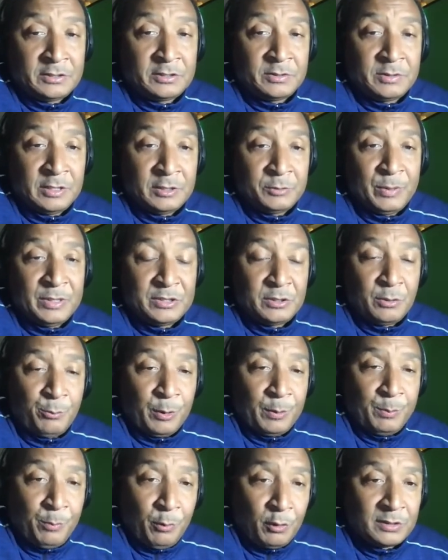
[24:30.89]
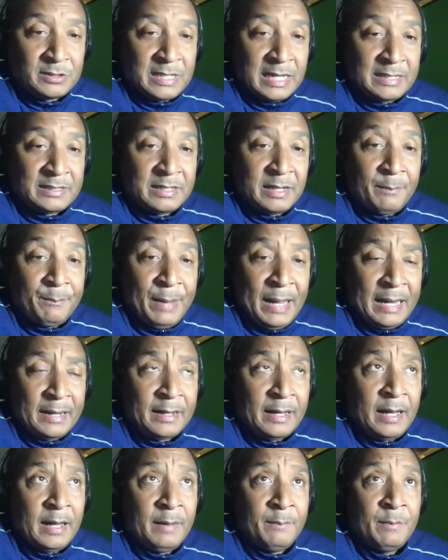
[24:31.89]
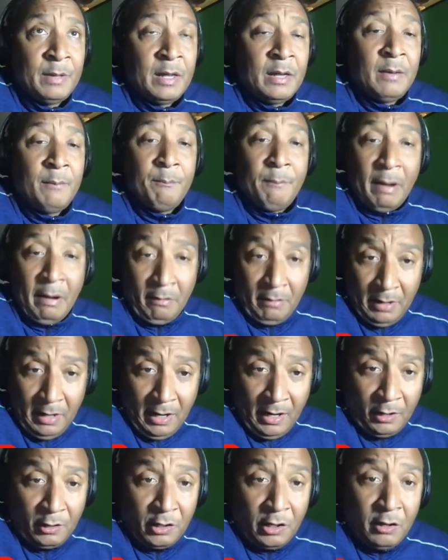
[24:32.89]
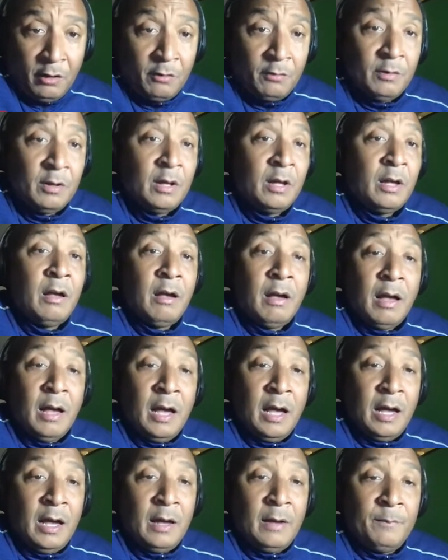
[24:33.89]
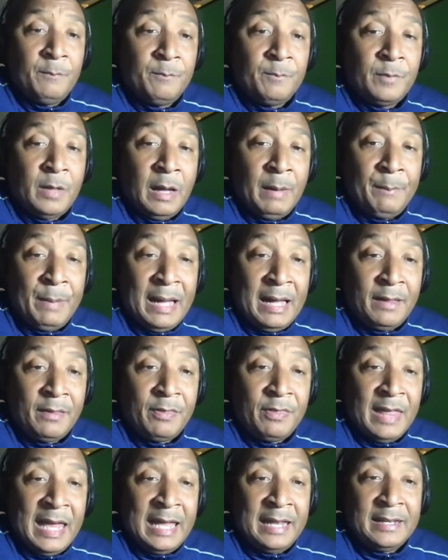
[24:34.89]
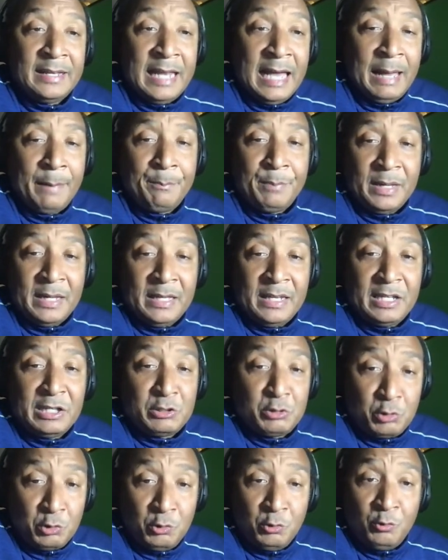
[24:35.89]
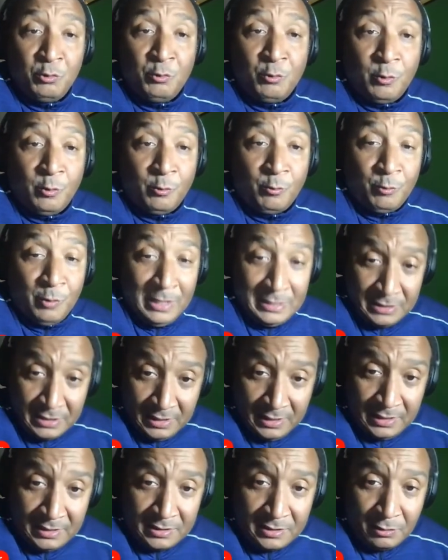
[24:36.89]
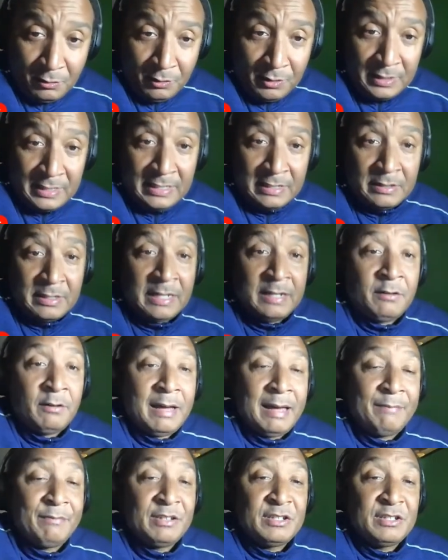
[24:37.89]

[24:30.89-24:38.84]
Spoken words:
there's been some reports out there about Mar-a-Lago, about that not being a true residence, or they don't have the